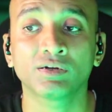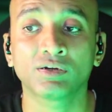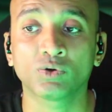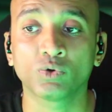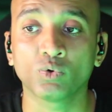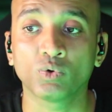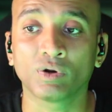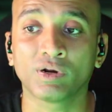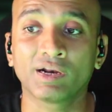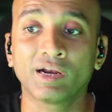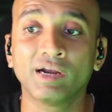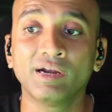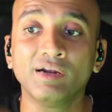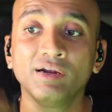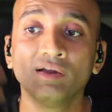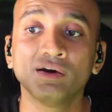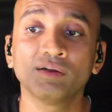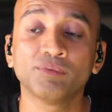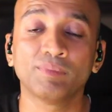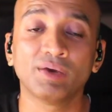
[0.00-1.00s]
to
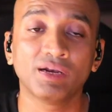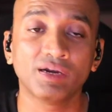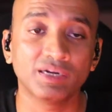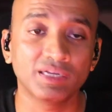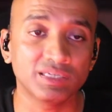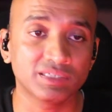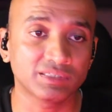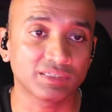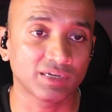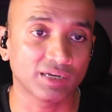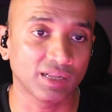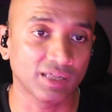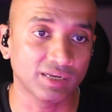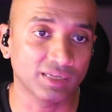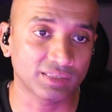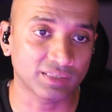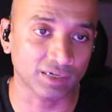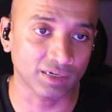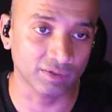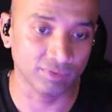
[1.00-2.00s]
render melodies in
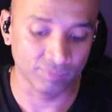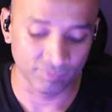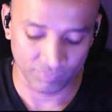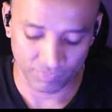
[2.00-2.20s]
Lalita.